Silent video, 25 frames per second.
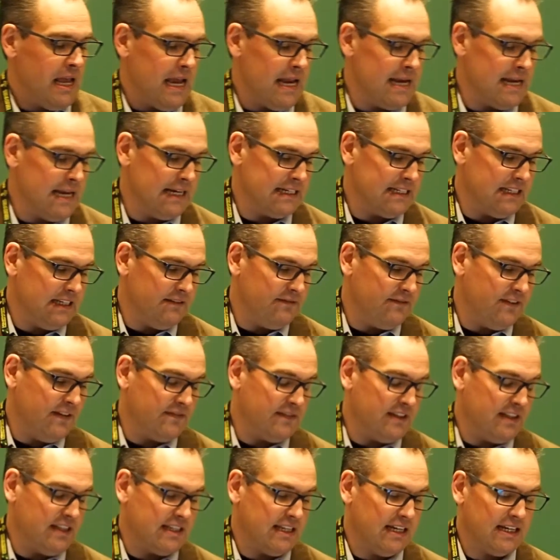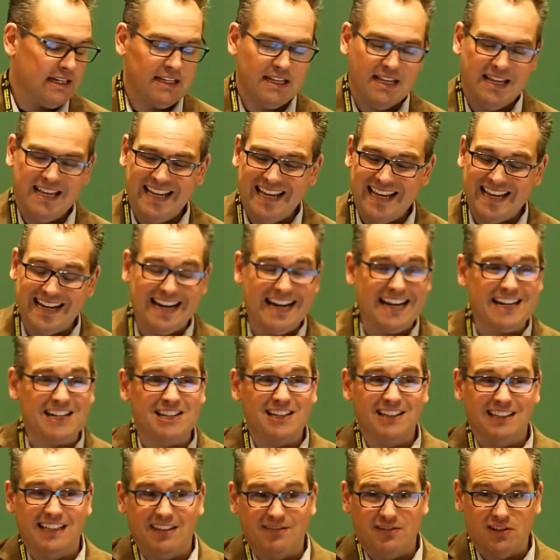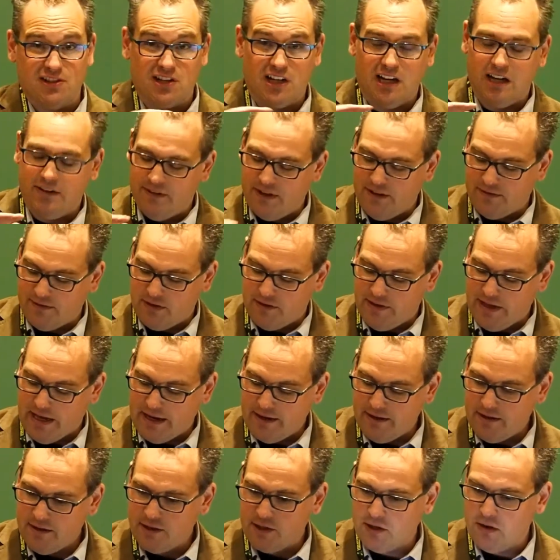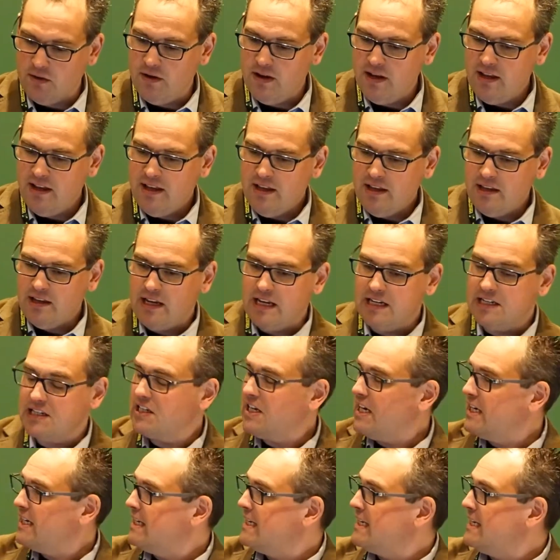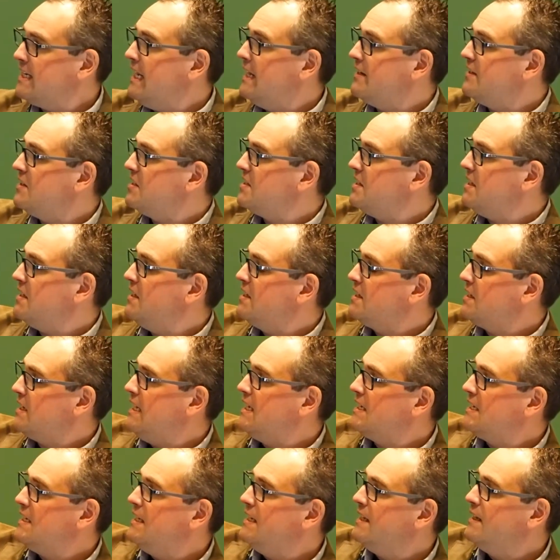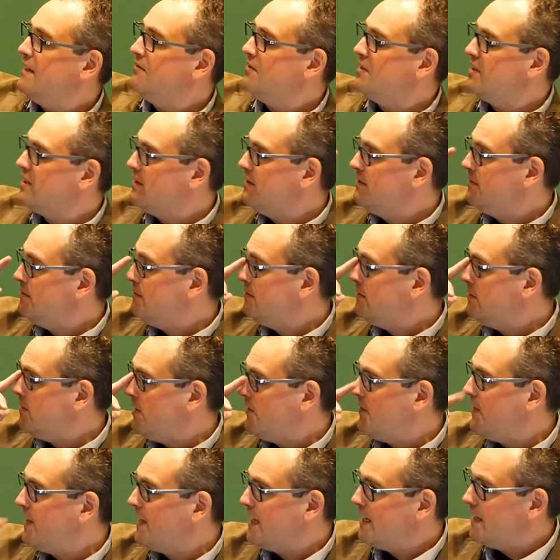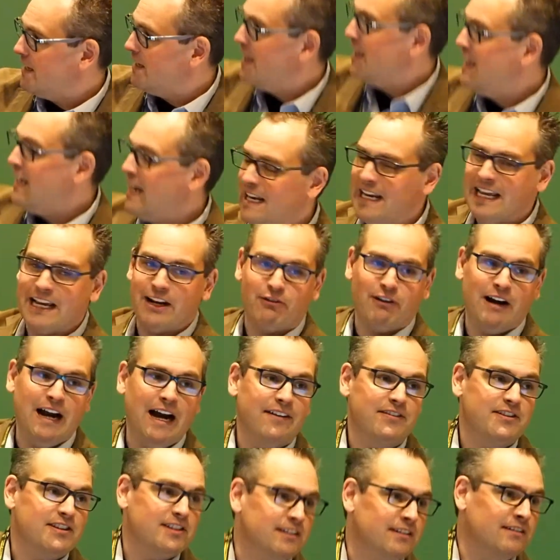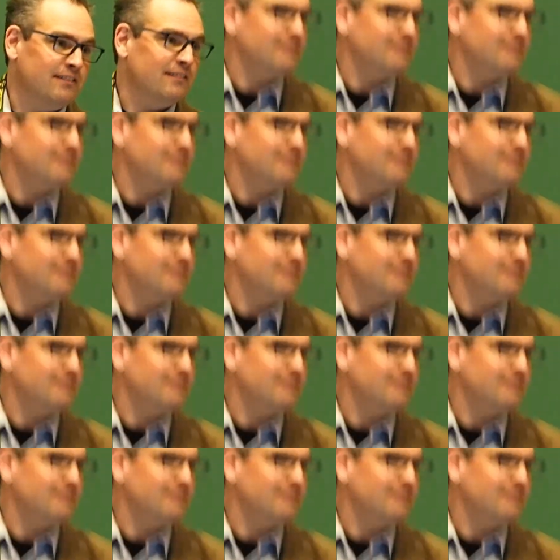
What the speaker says: and 1956. And it actually levels off after that. So you can just kind of see, I just did this last night. I was sort of thinking, I like graphs, and